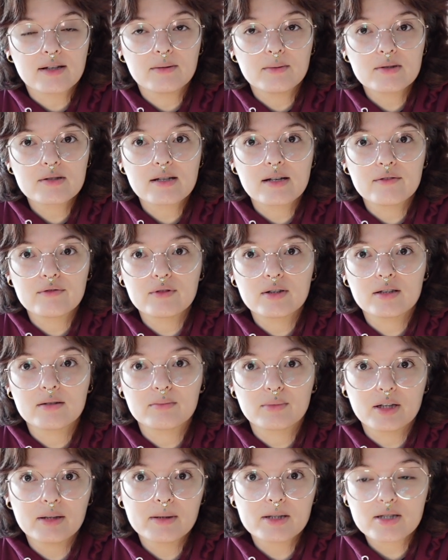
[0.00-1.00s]
almost halfway,
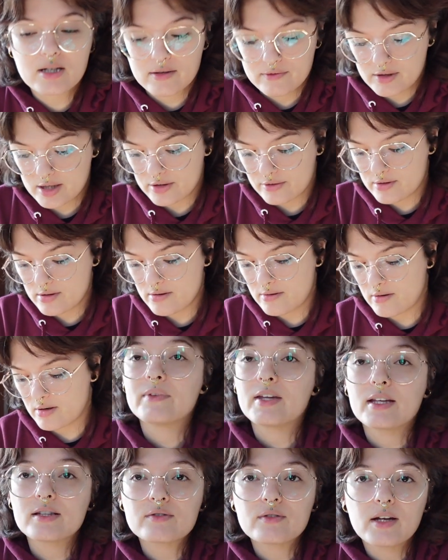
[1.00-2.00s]
pretty much halfway through.
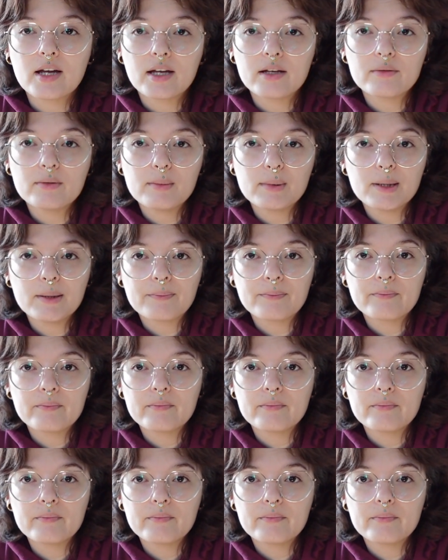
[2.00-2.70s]
Thanks for hanging with me.